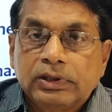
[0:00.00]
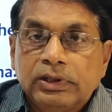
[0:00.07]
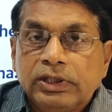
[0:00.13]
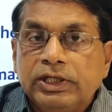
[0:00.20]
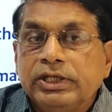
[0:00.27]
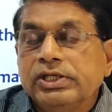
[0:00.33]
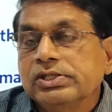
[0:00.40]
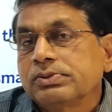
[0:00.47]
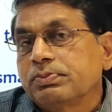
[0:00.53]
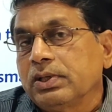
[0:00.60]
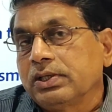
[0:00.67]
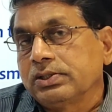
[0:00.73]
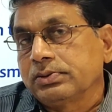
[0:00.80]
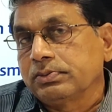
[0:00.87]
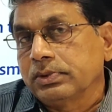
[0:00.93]
in his
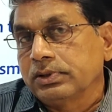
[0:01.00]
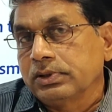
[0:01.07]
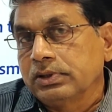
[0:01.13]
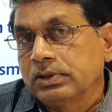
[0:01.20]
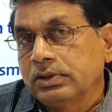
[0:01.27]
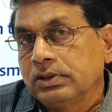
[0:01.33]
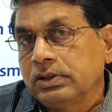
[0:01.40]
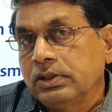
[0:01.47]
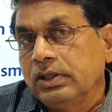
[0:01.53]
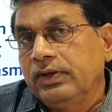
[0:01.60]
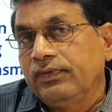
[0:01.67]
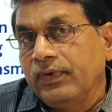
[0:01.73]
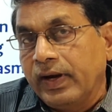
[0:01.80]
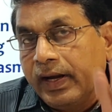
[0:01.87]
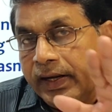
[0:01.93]
plasma.
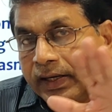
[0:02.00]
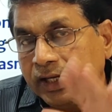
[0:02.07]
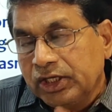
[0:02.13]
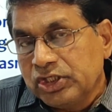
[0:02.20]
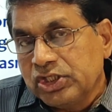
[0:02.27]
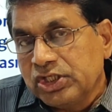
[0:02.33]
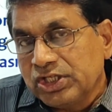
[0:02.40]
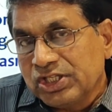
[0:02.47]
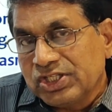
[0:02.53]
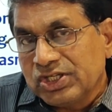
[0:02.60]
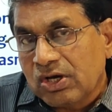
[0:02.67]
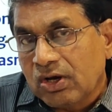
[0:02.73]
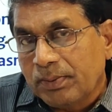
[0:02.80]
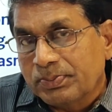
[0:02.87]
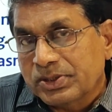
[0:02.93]
If antigen is
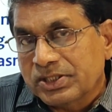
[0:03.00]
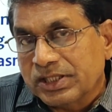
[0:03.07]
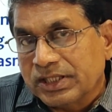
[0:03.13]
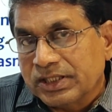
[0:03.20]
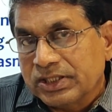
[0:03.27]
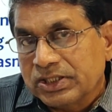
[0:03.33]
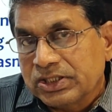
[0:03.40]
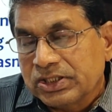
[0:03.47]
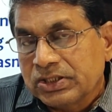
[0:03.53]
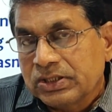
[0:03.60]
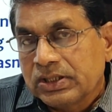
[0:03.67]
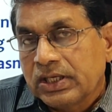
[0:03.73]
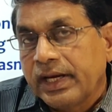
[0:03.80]
absent,